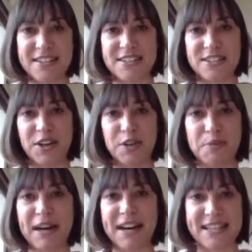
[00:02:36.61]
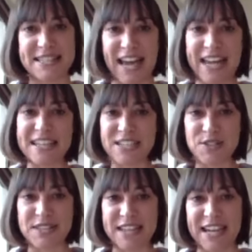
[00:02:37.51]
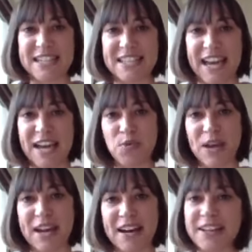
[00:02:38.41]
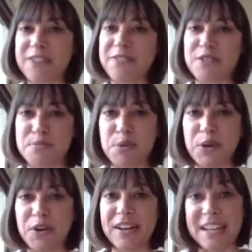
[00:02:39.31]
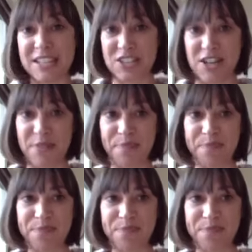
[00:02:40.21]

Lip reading: so past that initial stage and where hunger feels more extreme.